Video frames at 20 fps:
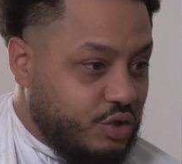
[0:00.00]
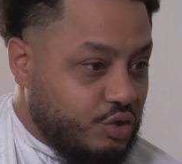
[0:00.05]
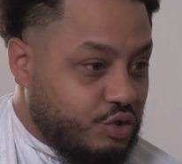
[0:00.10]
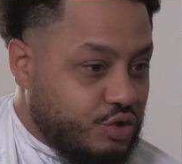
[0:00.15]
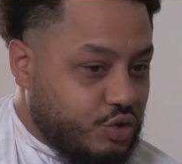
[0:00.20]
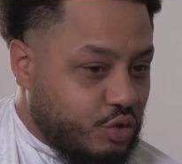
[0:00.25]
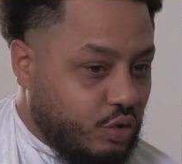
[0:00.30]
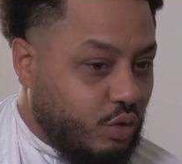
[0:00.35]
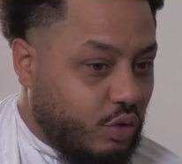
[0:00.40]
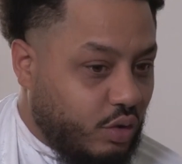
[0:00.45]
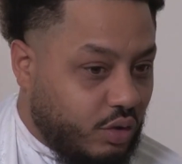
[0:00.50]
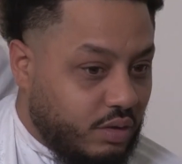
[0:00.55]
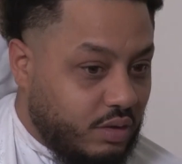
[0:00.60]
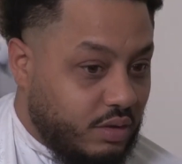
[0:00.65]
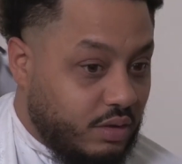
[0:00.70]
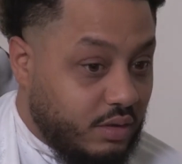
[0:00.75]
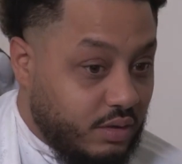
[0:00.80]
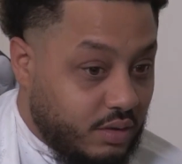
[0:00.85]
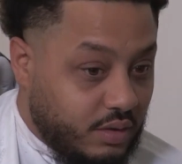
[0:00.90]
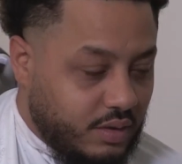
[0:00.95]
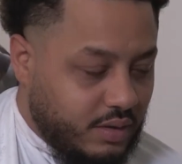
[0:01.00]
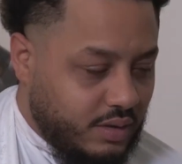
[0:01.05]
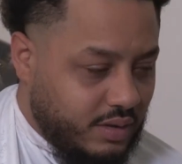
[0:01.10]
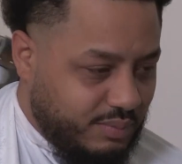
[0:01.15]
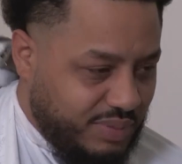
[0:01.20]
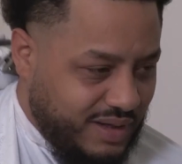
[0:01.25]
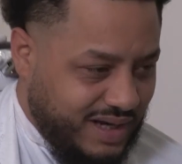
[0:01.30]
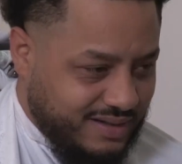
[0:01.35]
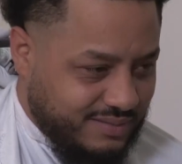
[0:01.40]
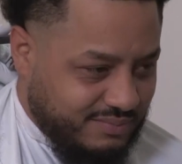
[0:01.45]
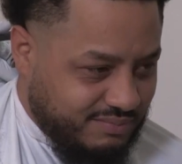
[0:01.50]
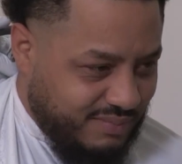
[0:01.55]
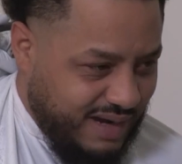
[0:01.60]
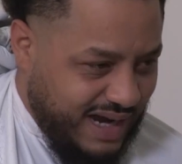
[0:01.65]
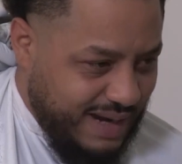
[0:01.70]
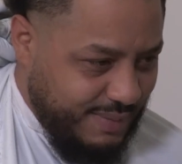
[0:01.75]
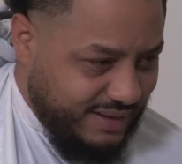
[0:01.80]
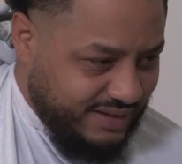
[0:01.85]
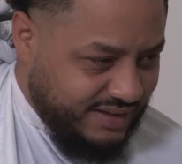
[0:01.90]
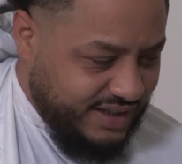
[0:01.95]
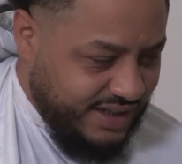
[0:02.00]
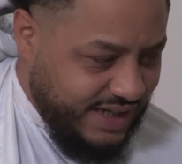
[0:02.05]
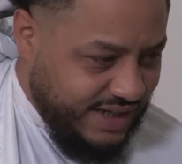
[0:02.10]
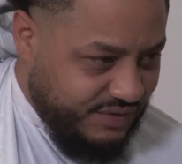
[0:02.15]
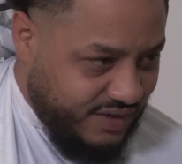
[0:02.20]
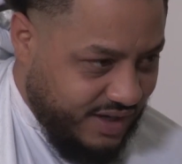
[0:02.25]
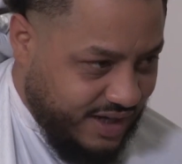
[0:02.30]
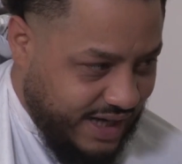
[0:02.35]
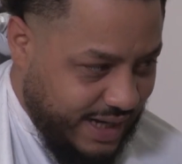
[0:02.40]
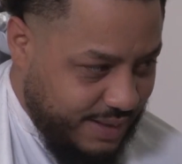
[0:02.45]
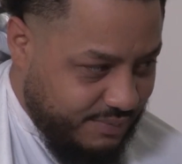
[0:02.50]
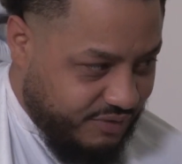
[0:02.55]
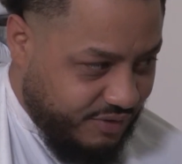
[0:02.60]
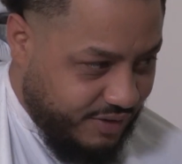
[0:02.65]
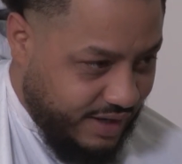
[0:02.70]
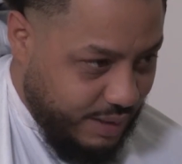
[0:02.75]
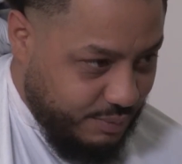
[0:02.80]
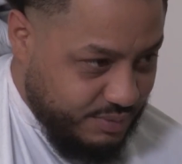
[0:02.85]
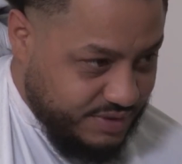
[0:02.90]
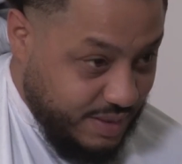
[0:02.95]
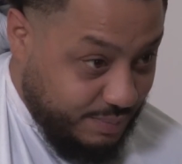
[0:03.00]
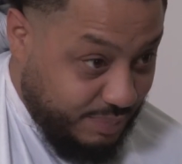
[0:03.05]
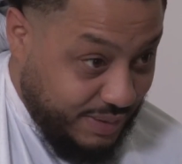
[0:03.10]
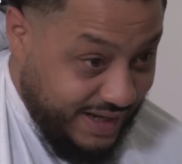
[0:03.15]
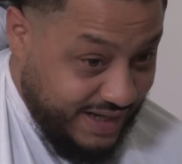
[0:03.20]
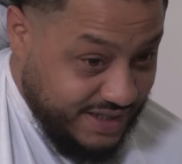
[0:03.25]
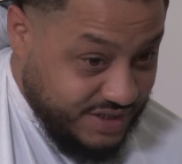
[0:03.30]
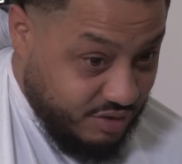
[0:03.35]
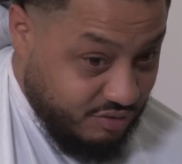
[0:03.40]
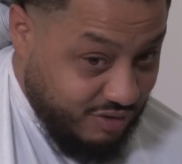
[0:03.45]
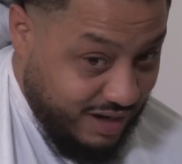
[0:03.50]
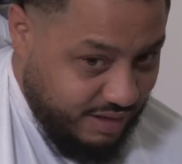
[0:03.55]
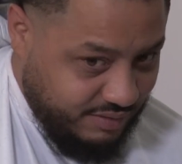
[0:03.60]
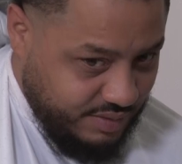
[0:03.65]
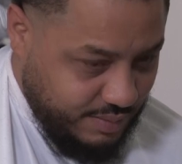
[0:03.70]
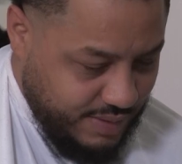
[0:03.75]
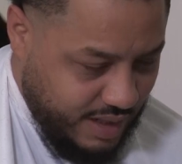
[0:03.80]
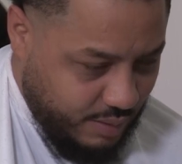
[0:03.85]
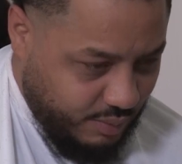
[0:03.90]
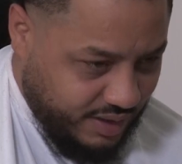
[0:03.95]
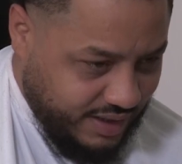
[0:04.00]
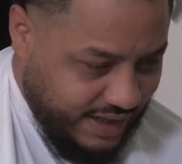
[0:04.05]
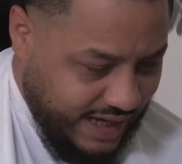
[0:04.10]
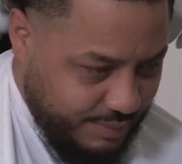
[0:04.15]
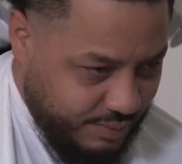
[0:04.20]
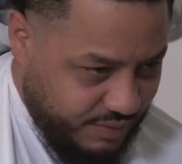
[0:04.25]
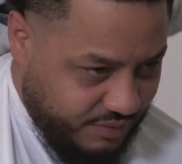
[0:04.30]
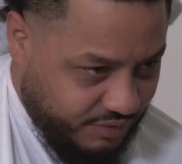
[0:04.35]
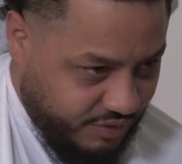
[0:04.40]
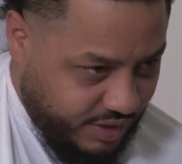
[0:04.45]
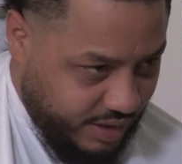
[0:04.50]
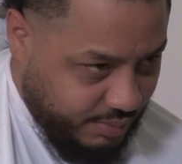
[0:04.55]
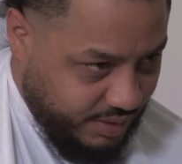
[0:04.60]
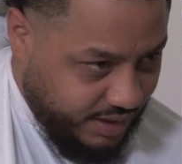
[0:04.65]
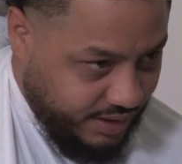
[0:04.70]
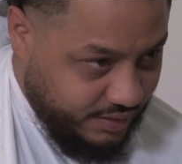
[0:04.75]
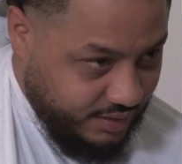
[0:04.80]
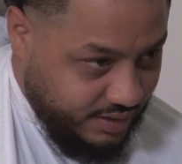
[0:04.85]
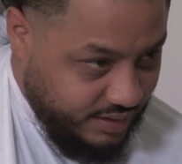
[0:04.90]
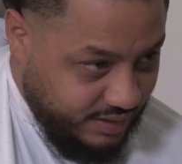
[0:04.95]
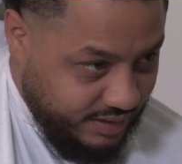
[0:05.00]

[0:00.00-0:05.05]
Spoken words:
You saw, blood, my man didn't even claim for it. It was the players around him that were claiming for it, blood.